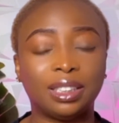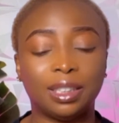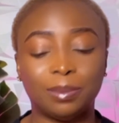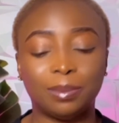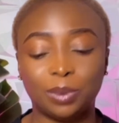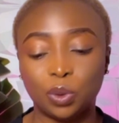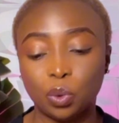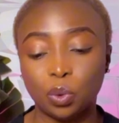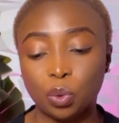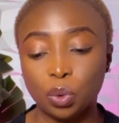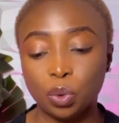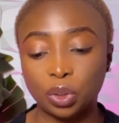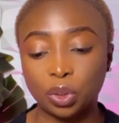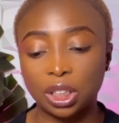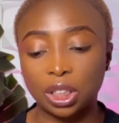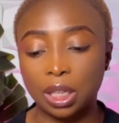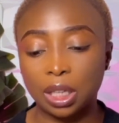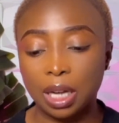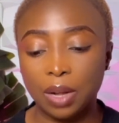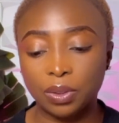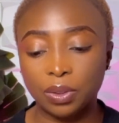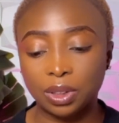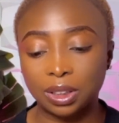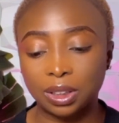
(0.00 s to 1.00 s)
So go check
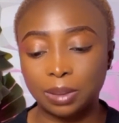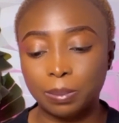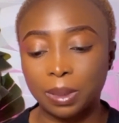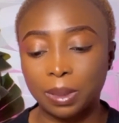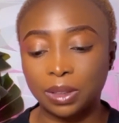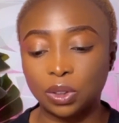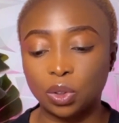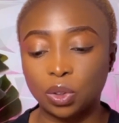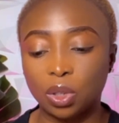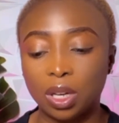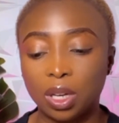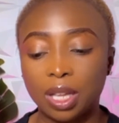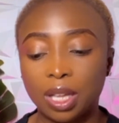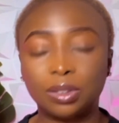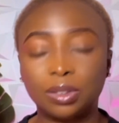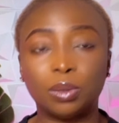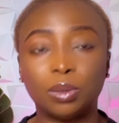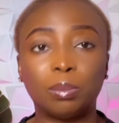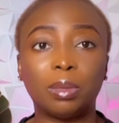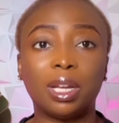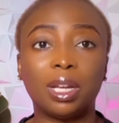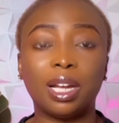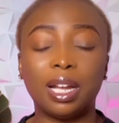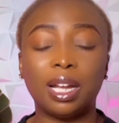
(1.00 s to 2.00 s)
out this particular
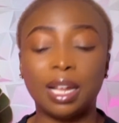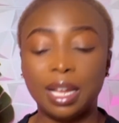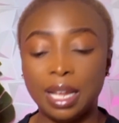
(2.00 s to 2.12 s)
supplier.